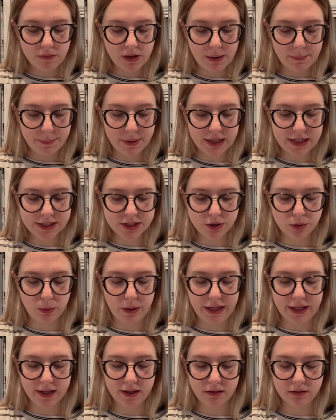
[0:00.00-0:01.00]
But it's
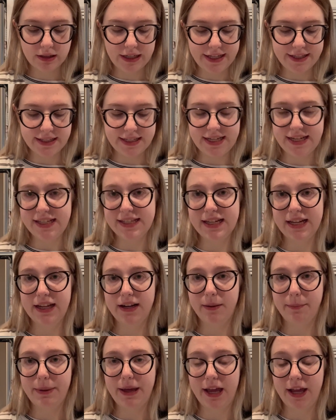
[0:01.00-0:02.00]
quick, it's easy in
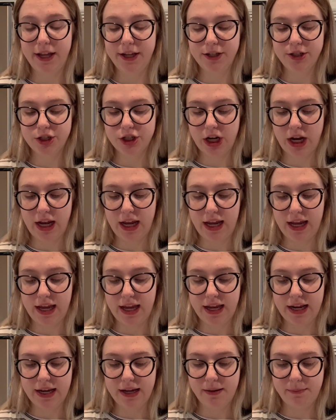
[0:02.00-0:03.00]
a pinch,
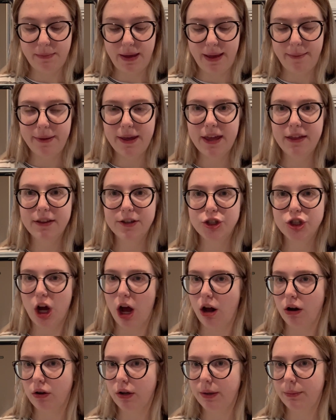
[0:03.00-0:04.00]
and maybe the
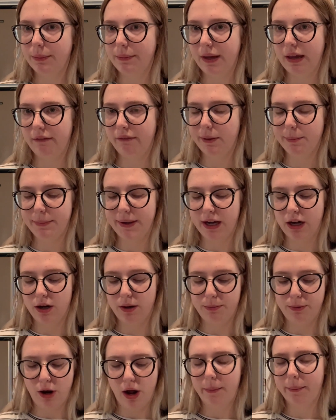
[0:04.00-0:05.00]
chocolate would be even better,
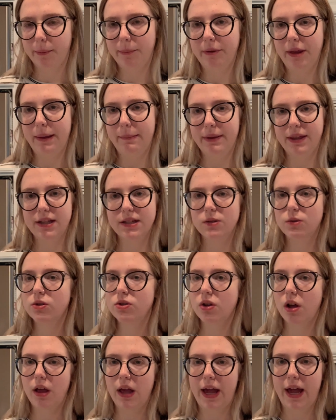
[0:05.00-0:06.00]
probably, but this
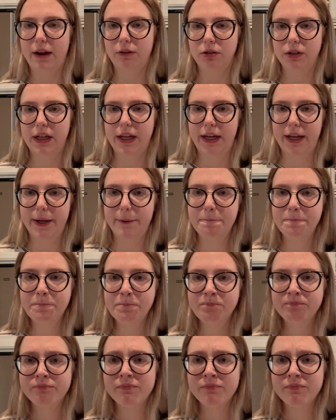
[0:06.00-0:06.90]
was all I had on hand.